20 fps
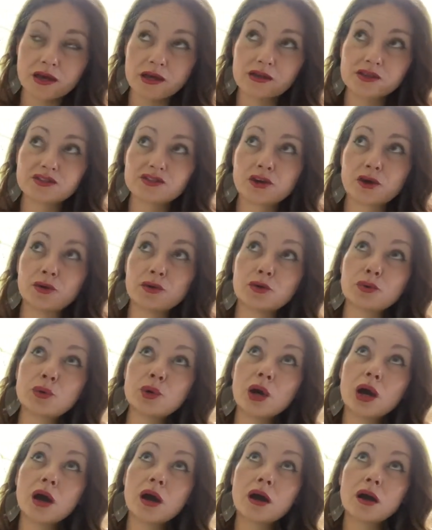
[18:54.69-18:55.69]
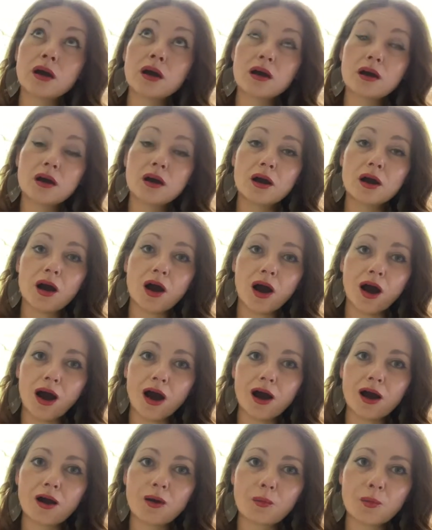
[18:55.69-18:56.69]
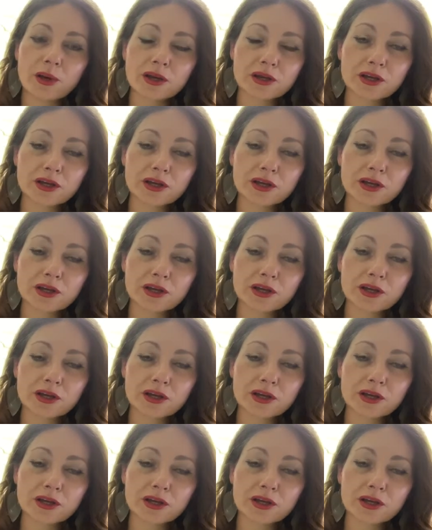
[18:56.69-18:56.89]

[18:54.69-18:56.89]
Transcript: So when